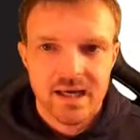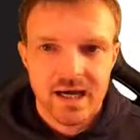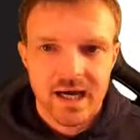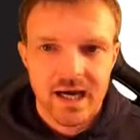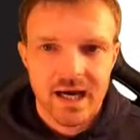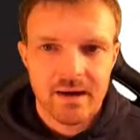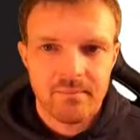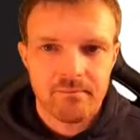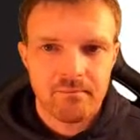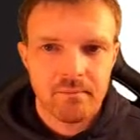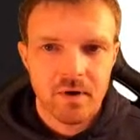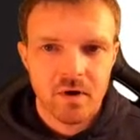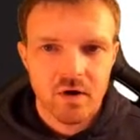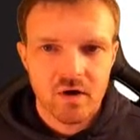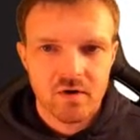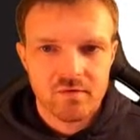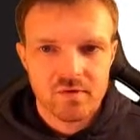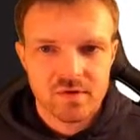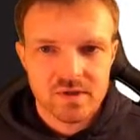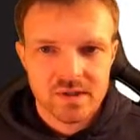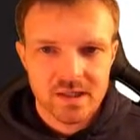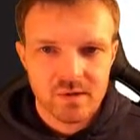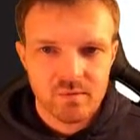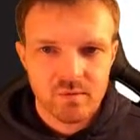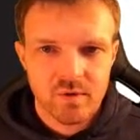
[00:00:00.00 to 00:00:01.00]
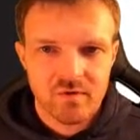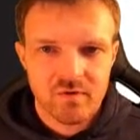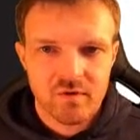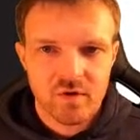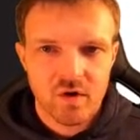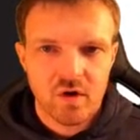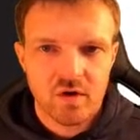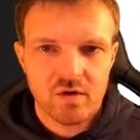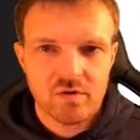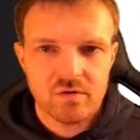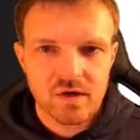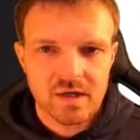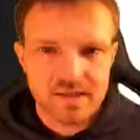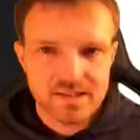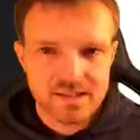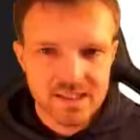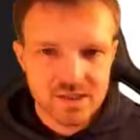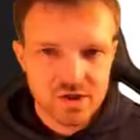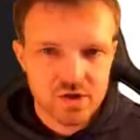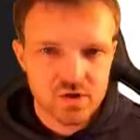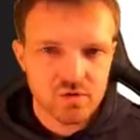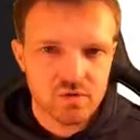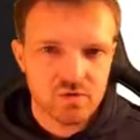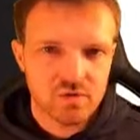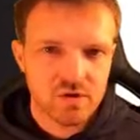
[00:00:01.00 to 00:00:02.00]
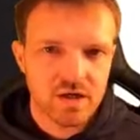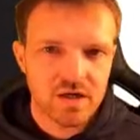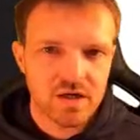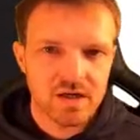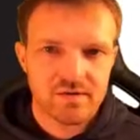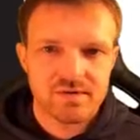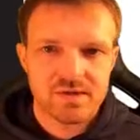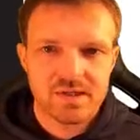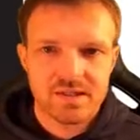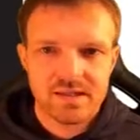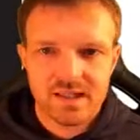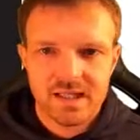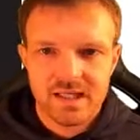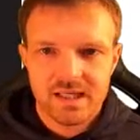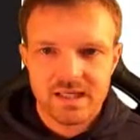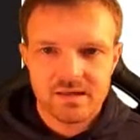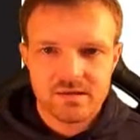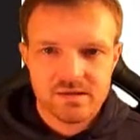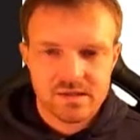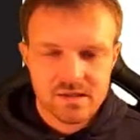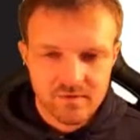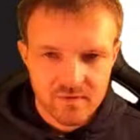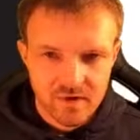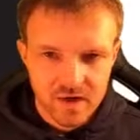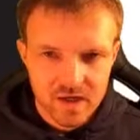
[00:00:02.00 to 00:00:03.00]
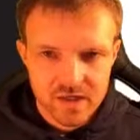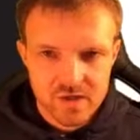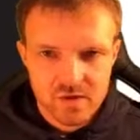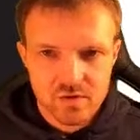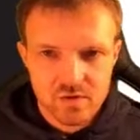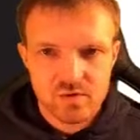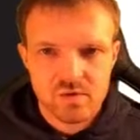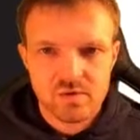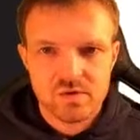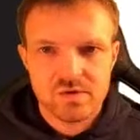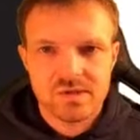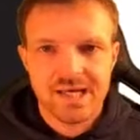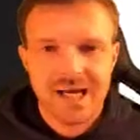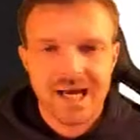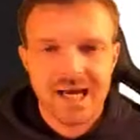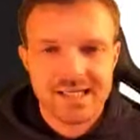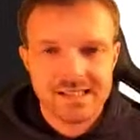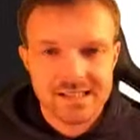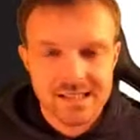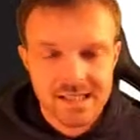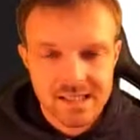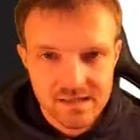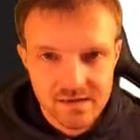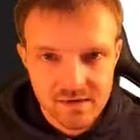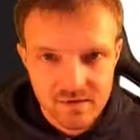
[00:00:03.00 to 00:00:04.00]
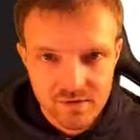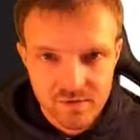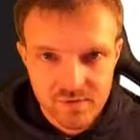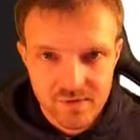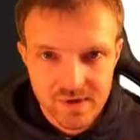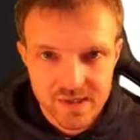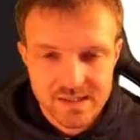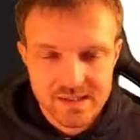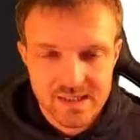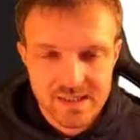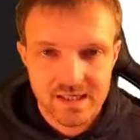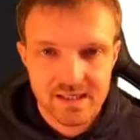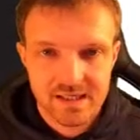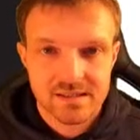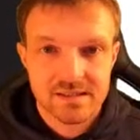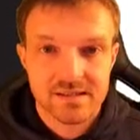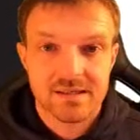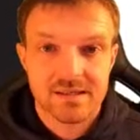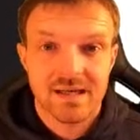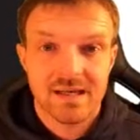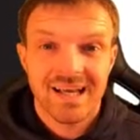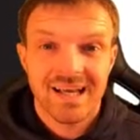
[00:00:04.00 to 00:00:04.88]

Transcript: But obviously we've got additional nerves in the cervicals and in the thoracics,